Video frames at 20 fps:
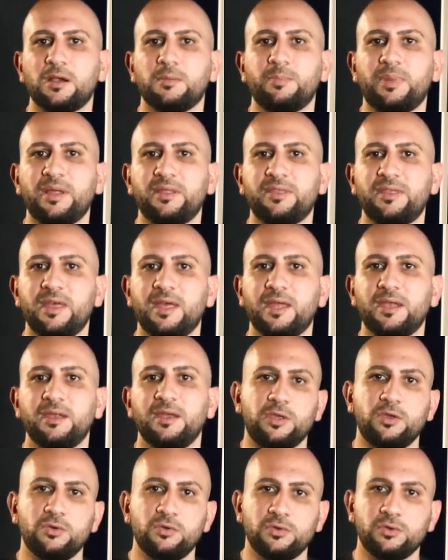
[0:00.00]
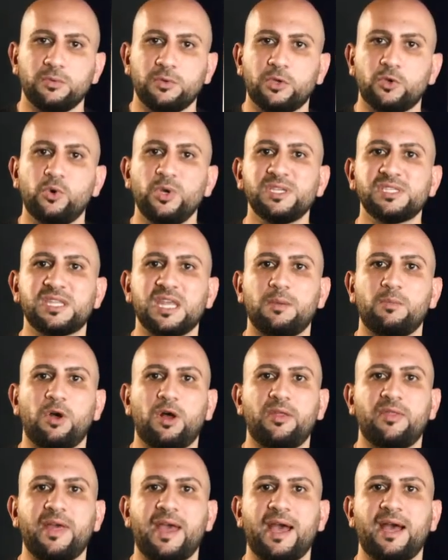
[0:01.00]
but then you quiz them
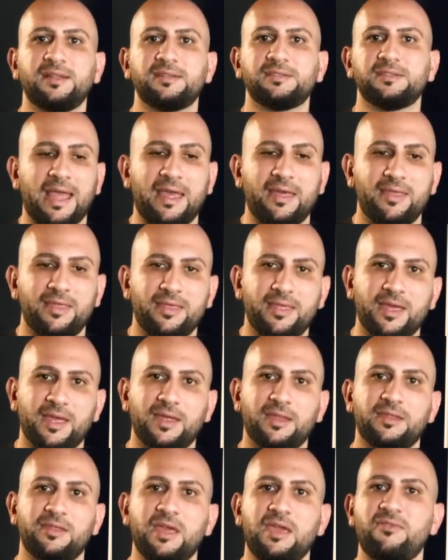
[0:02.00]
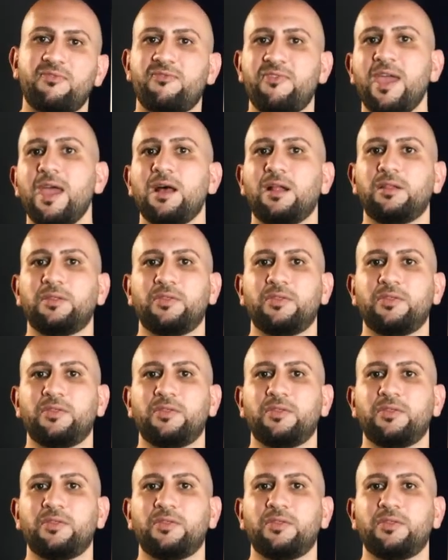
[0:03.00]
on that and then they fail.